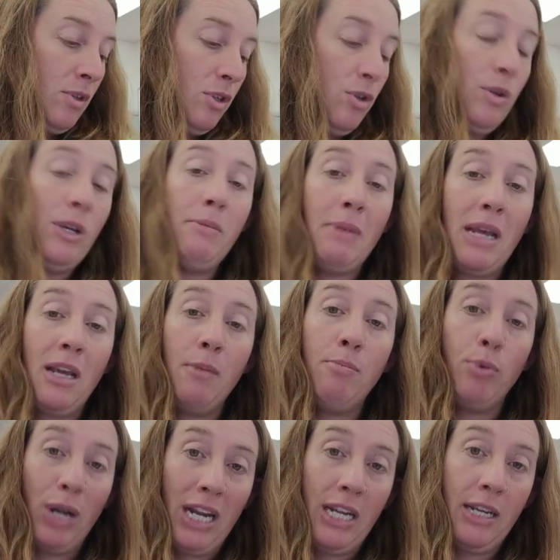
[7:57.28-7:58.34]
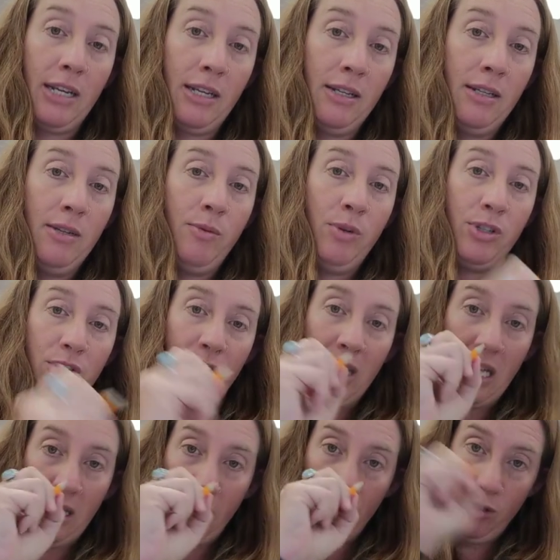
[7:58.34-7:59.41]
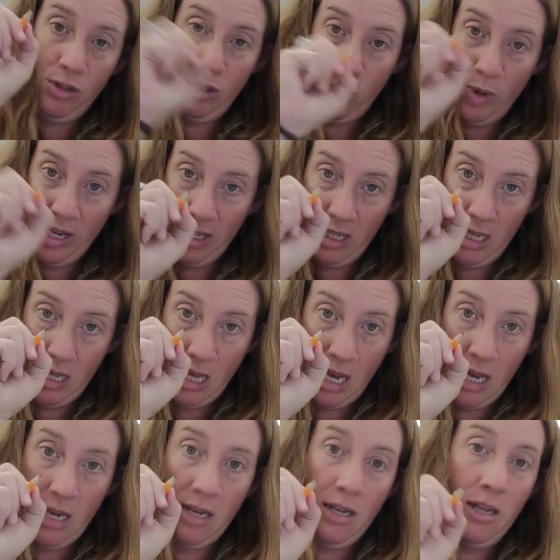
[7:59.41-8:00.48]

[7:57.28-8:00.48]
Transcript: you can make a break, which is that little squiggly line